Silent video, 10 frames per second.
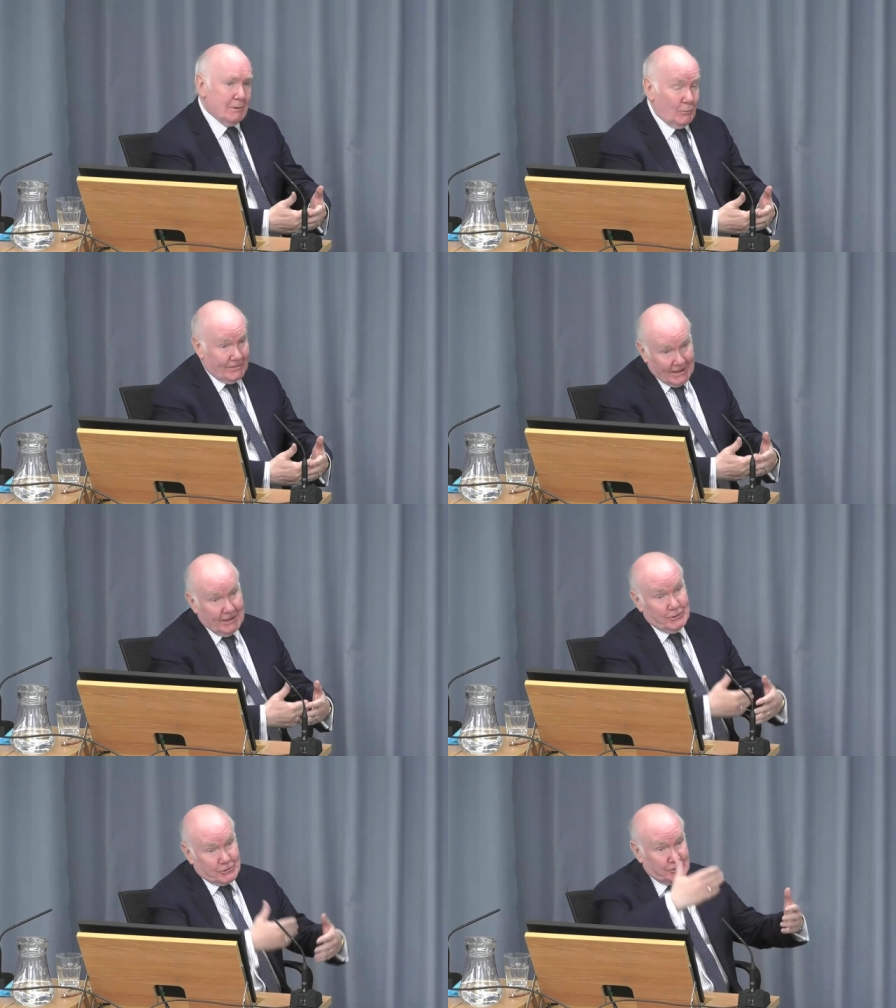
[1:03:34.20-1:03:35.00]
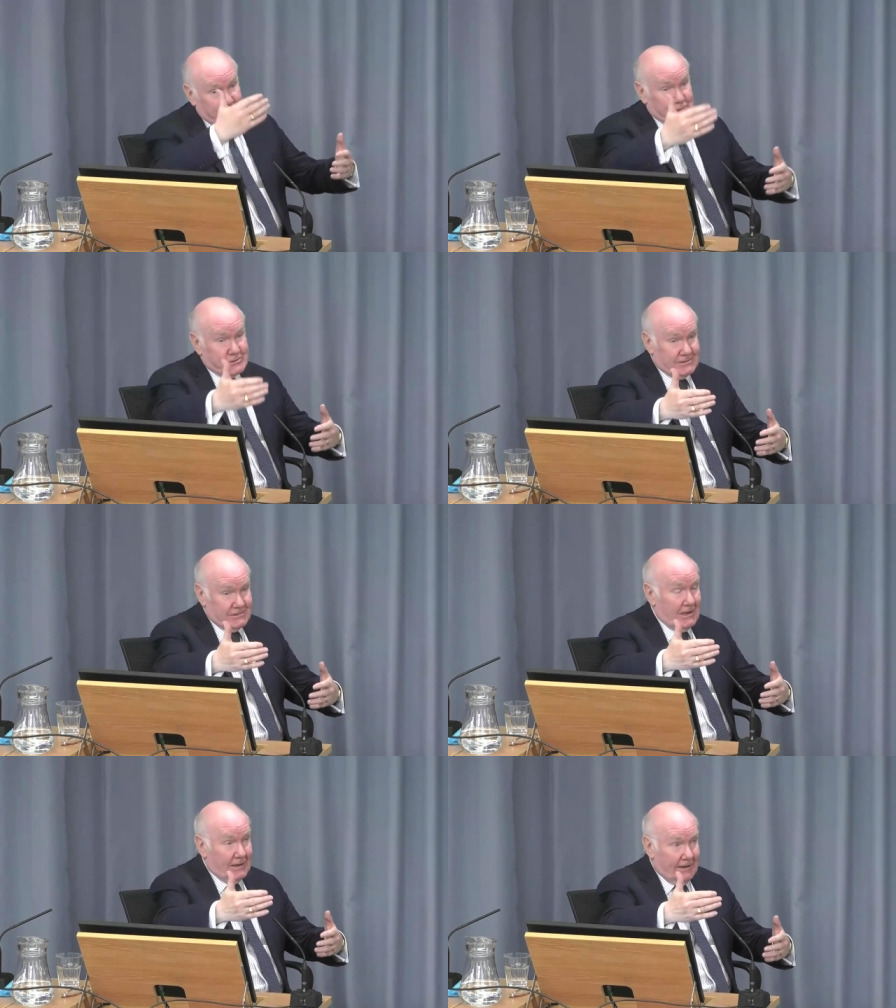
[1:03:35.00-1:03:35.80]
but we then introduced
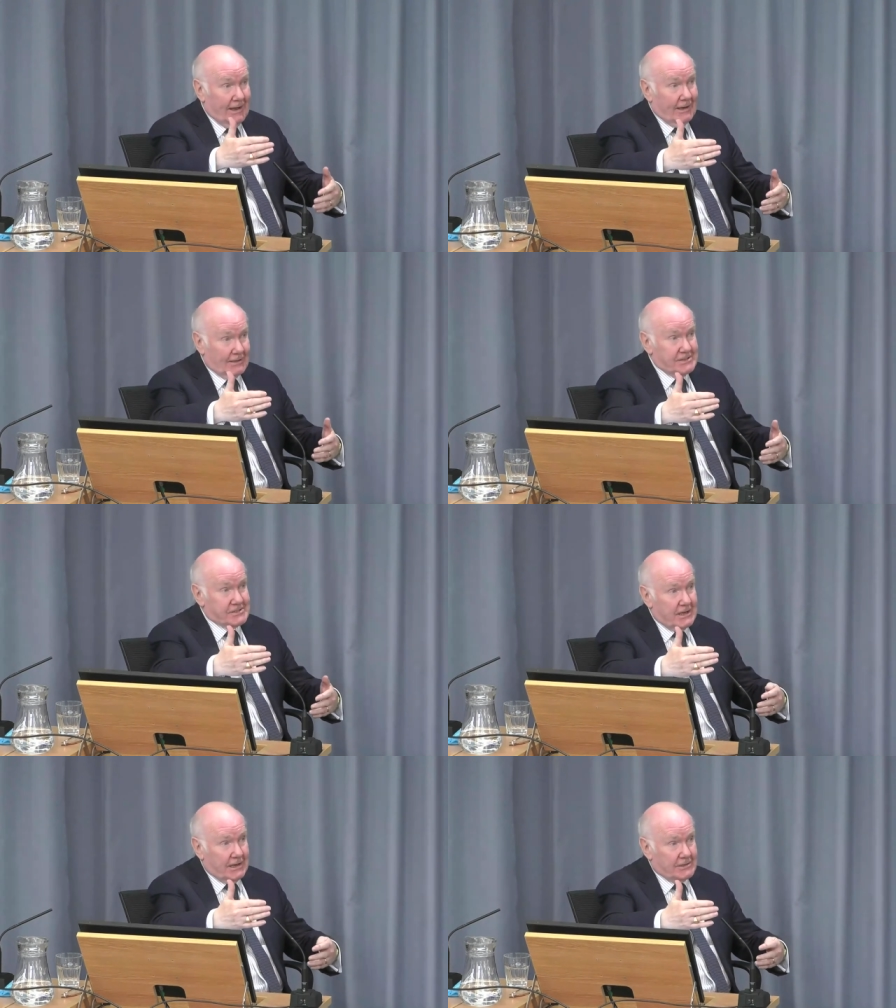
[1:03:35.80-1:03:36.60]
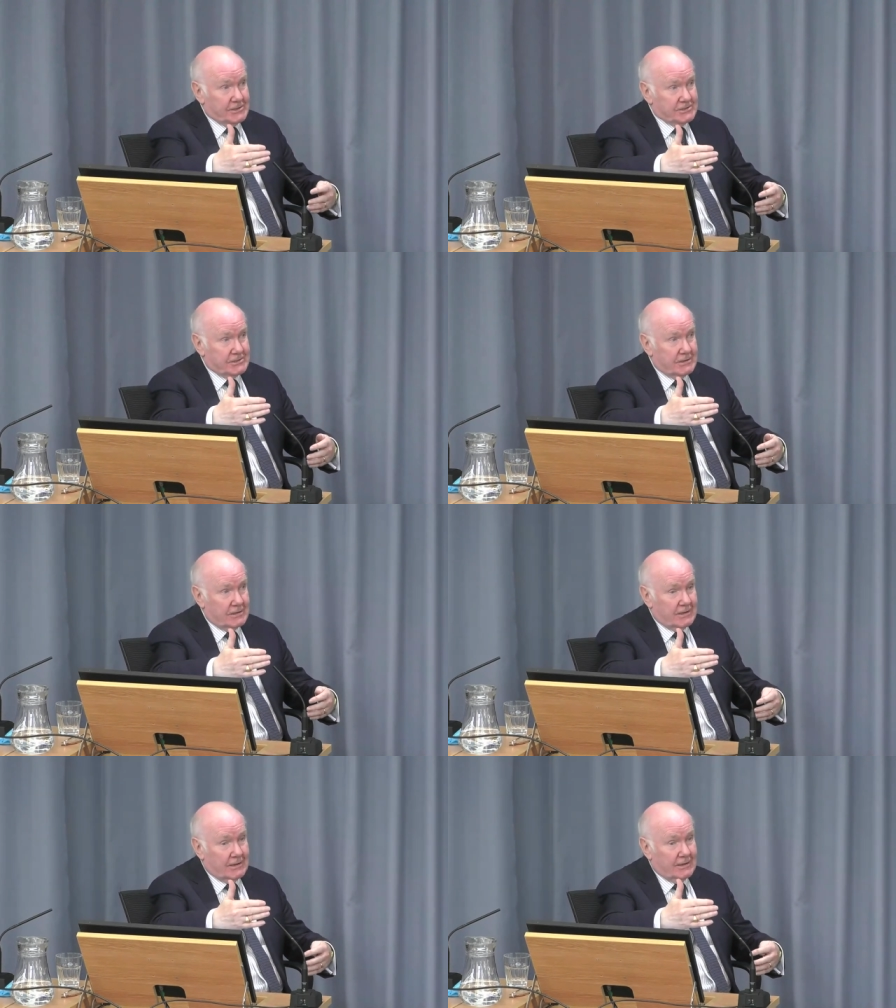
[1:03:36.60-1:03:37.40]
at an early stage
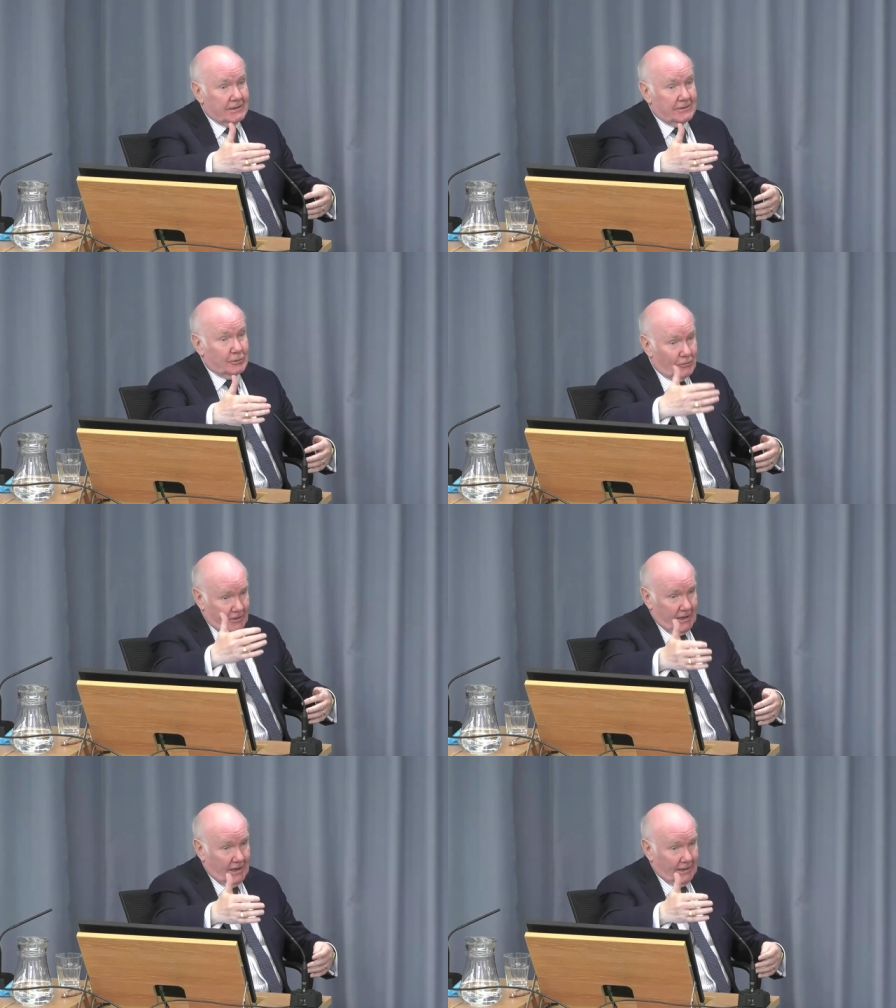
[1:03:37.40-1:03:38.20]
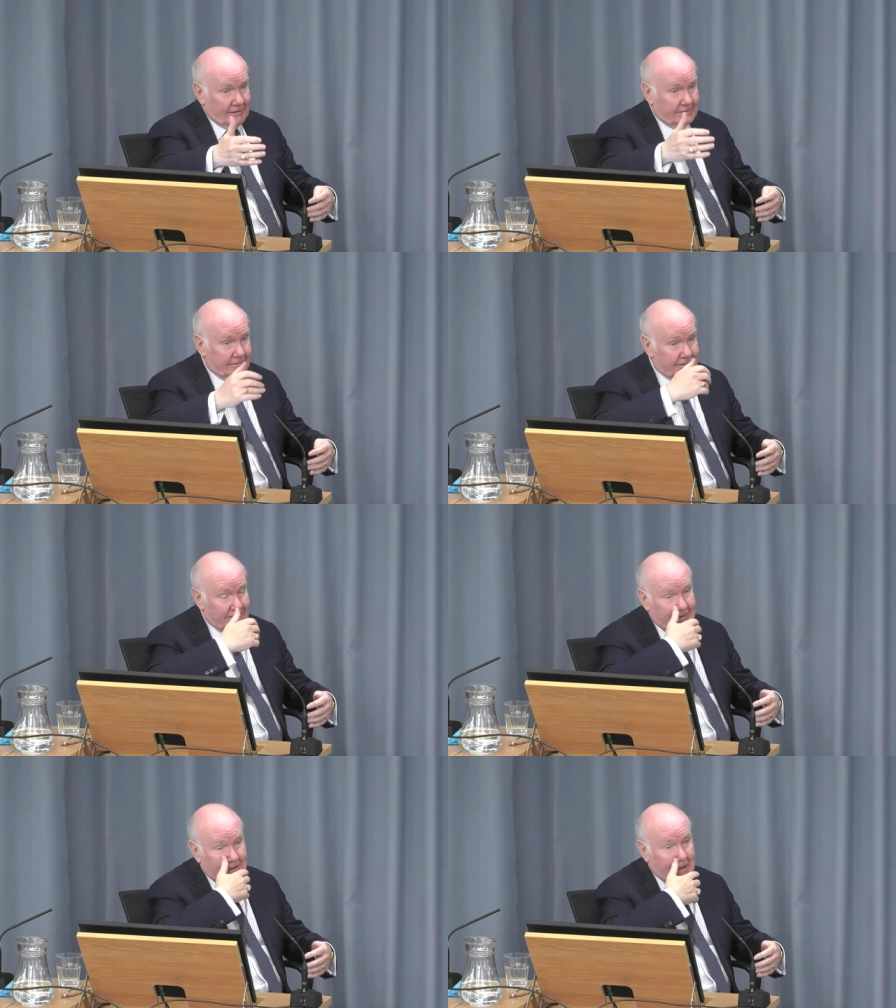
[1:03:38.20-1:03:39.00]
uh, Northern Ireland
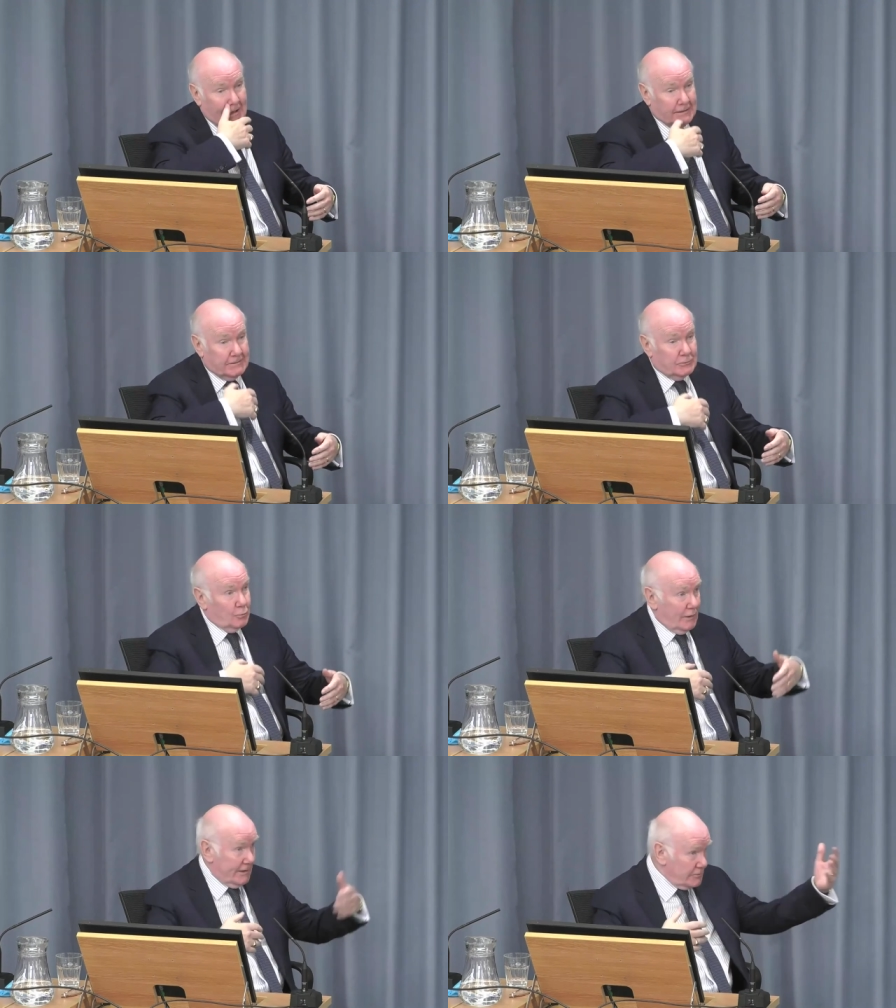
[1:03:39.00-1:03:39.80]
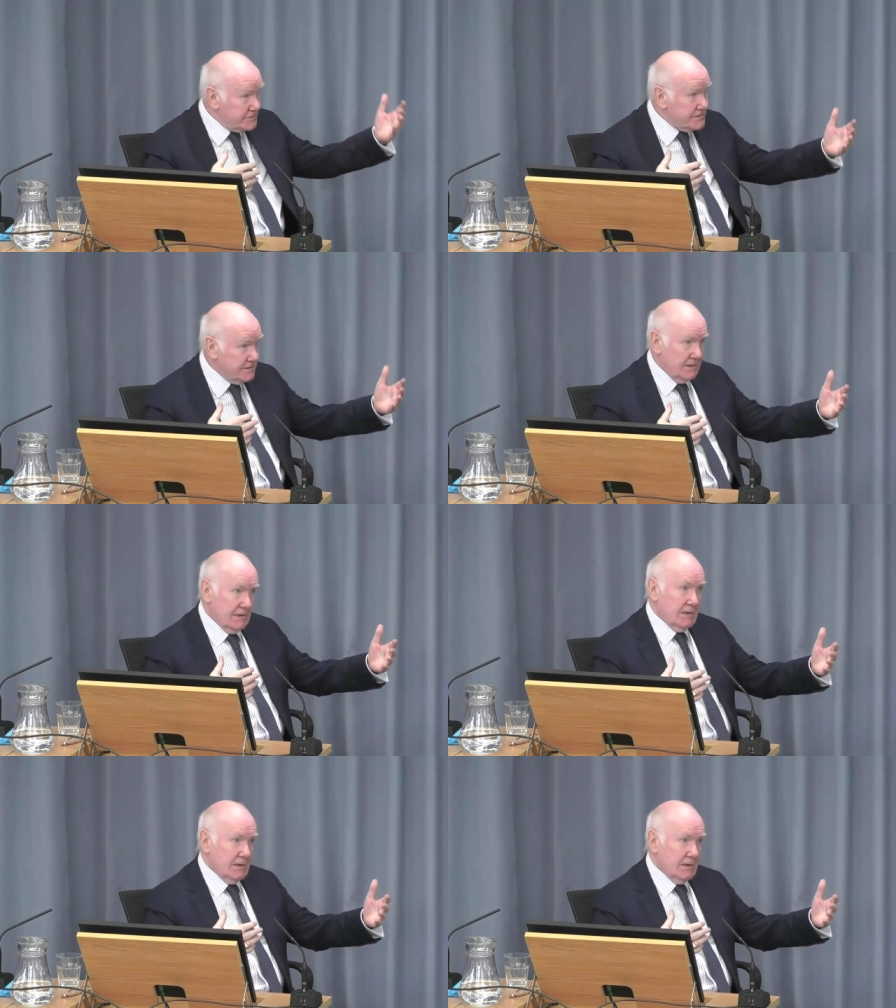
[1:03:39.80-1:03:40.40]
and Wales.